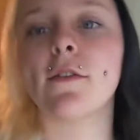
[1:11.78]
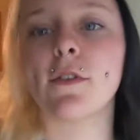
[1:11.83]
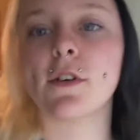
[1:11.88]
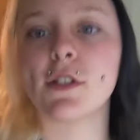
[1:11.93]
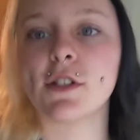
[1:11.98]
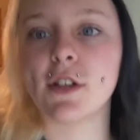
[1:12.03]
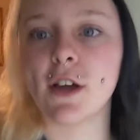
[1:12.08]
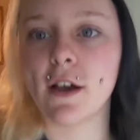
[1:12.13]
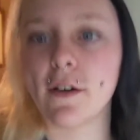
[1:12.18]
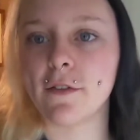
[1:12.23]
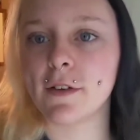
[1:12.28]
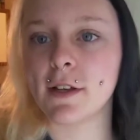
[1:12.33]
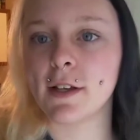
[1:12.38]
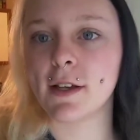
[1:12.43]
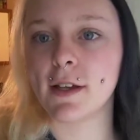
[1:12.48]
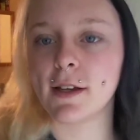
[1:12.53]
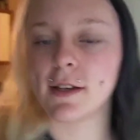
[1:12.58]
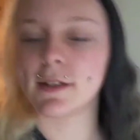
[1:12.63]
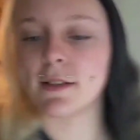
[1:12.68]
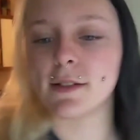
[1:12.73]
First off
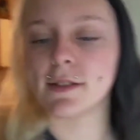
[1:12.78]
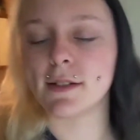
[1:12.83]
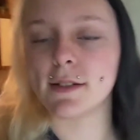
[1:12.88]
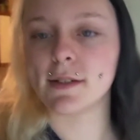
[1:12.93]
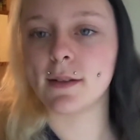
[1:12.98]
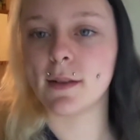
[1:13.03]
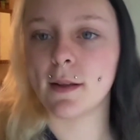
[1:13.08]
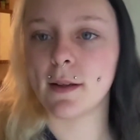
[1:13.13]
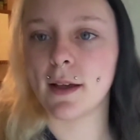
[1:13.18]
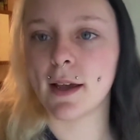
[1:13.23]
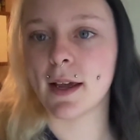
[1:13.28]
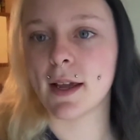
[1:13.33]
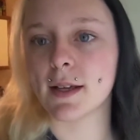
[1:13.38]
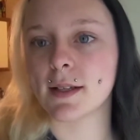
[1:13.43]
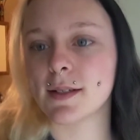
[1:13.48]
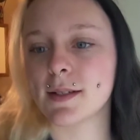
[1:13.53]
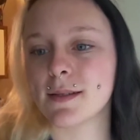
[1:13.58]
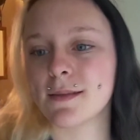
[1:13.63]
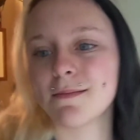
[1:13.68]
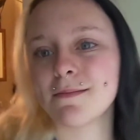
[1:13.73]
is, I
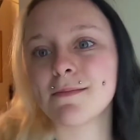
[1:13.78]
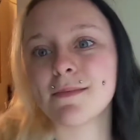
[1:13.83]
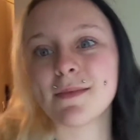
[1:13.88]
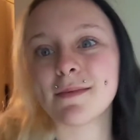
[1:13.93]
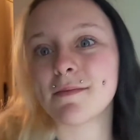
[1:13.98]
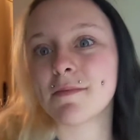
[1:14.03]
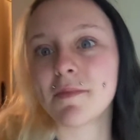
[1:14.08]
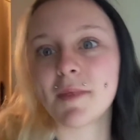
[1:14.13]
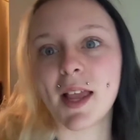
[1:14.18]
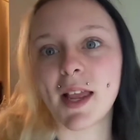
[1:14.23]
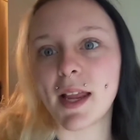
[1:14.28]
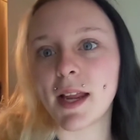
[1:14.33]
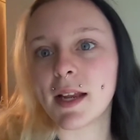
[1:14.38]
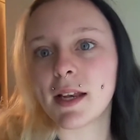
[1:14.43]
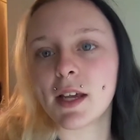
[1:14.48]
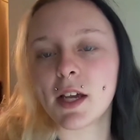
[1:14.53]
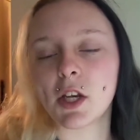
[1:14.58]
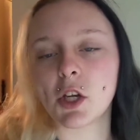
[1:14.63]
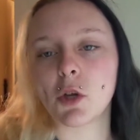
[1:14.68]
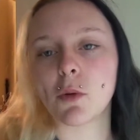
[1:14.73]
guess,
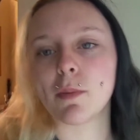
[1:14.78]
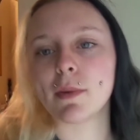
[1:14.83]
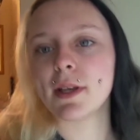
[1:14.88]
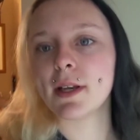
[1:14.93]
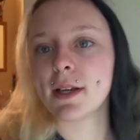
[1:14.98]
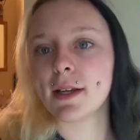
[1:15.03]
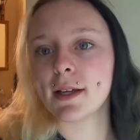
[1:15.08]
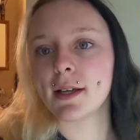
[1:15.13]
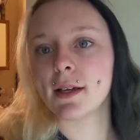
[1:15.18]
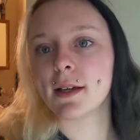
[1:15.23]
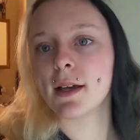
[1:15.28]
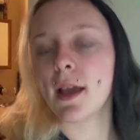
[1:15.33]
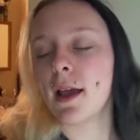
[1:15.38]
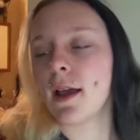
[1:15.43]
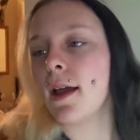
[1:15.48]
heating and humidity.